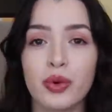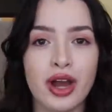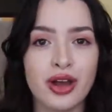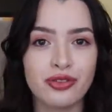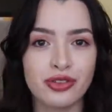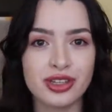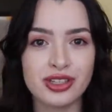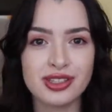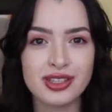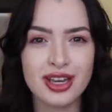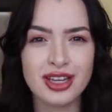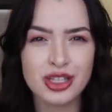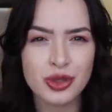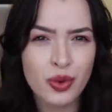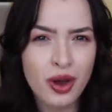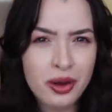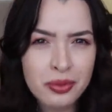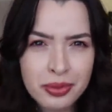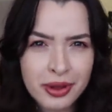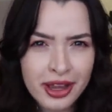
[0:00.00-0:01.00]
We're at recess.
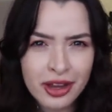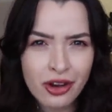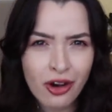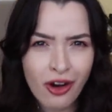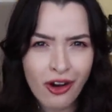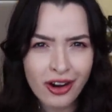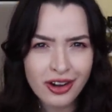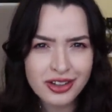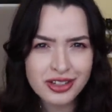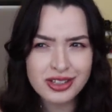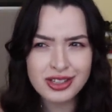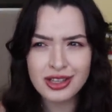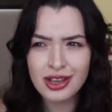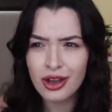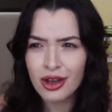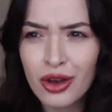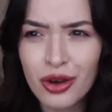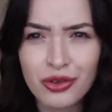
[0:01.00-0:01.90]
You want to play cars?